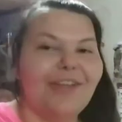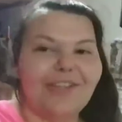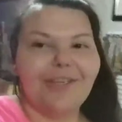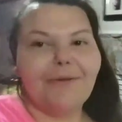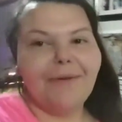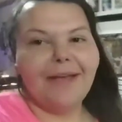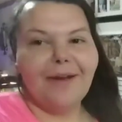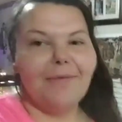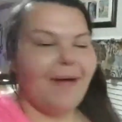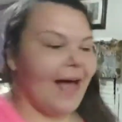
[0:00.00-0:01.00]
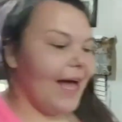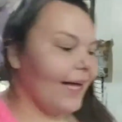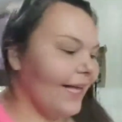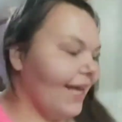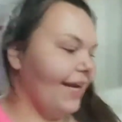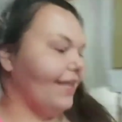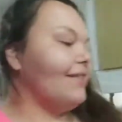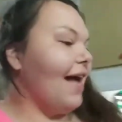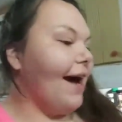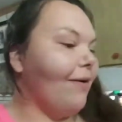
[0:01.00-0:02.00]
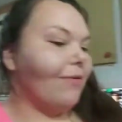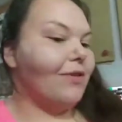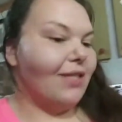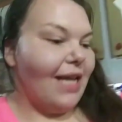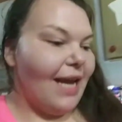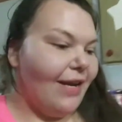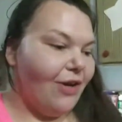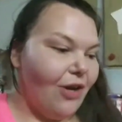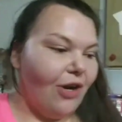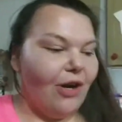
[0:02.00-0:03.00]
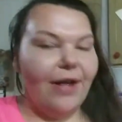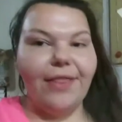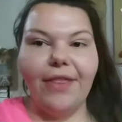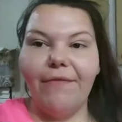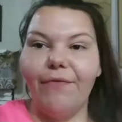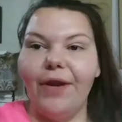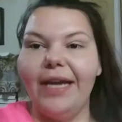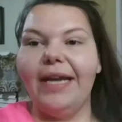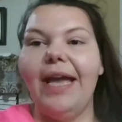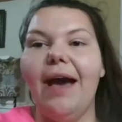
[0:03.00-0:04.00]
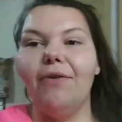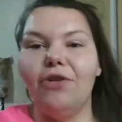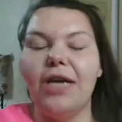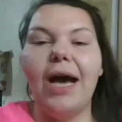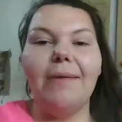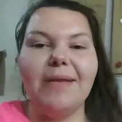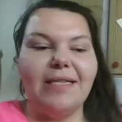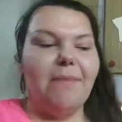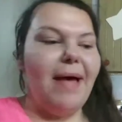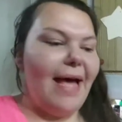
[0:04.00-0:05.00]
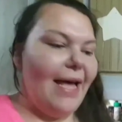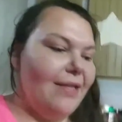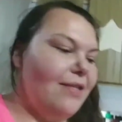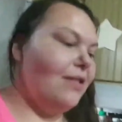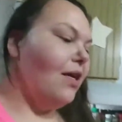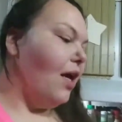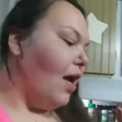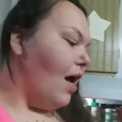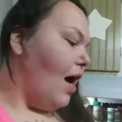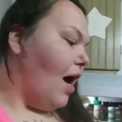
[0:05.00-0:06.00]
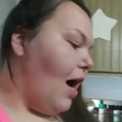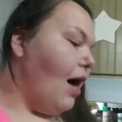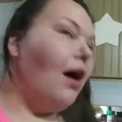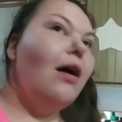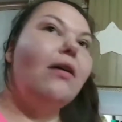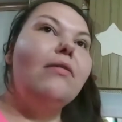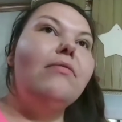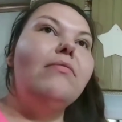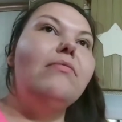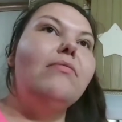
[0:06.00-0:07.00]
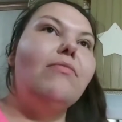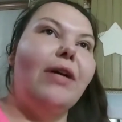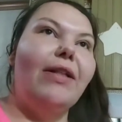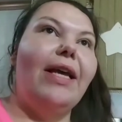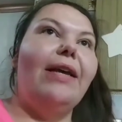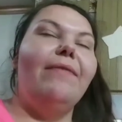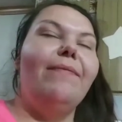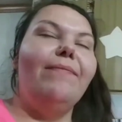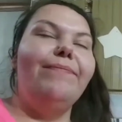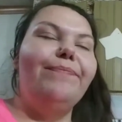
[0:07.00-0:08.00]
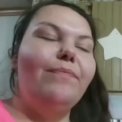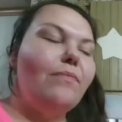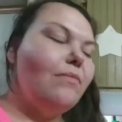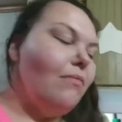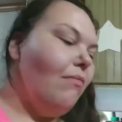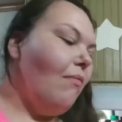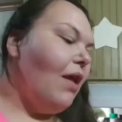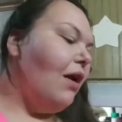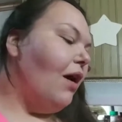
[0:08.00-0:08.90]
So we are back. It is hours later. Yeah, the freaking so. countertop is a mess. mess. Really? Yeah!